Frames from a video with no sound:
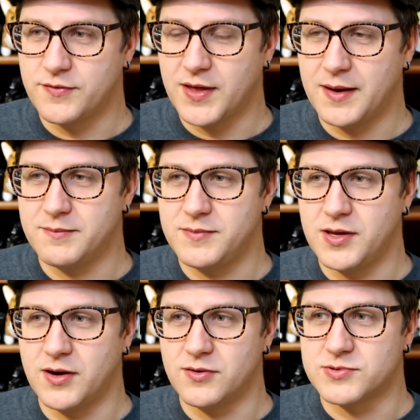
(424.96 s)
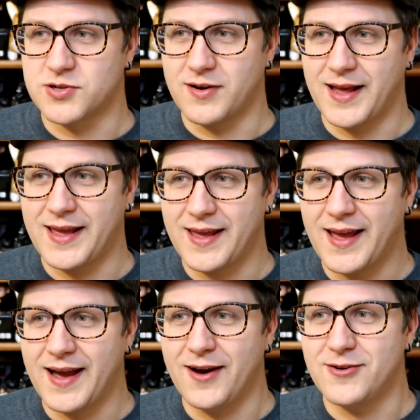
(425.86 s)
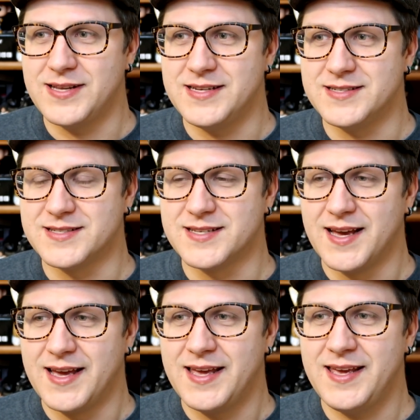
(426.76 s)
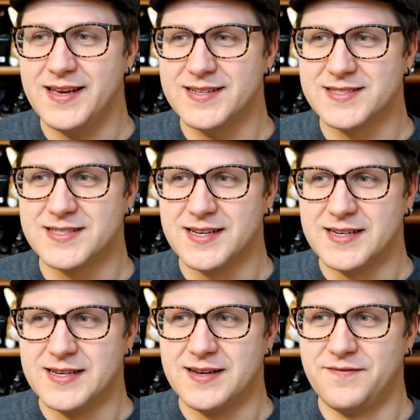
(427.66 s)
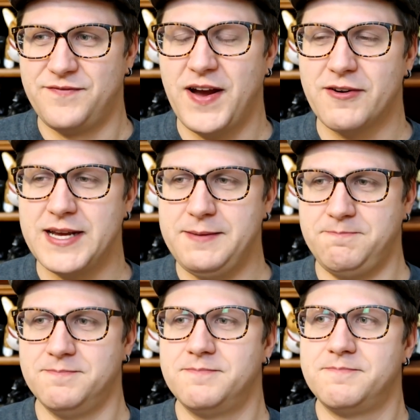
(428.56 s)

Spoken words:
of them, you know, start hanging out. He is very,